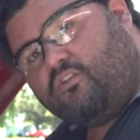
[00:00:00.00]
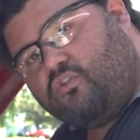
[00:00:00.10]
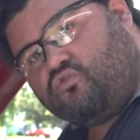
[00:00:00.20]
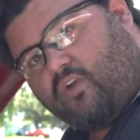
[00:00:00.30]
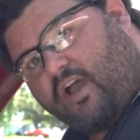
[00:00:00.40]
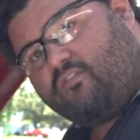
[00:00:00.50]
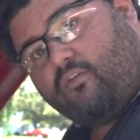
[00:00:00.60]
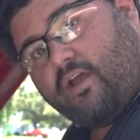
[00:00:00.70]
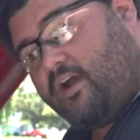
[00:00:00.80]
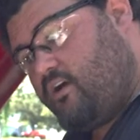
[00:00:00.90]
You drive
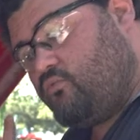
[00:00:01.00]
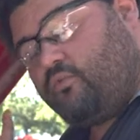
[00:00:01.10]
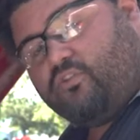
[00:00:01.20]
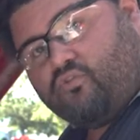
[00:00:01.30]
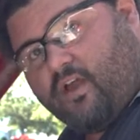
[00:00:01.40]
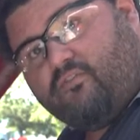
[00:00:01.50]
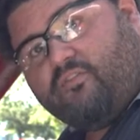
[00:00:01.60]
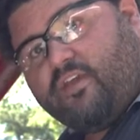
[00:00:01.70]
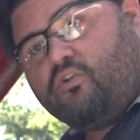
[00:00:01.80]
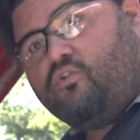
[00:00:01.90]
around when you drive your
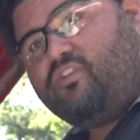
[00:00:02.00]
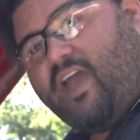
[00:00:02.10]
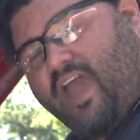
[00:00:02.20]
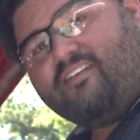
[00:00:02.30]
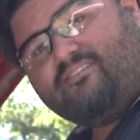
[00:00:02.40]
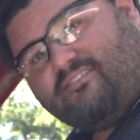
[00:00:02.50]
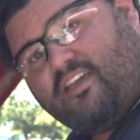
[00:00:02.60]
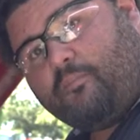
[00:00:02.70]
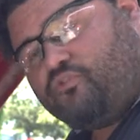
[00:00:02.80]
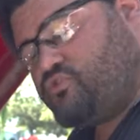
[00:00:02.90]
vehicles at
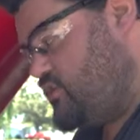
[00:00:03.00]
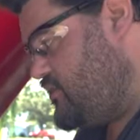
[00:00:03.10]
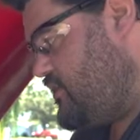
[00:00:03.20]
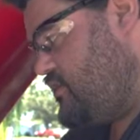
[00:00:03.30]
temperature.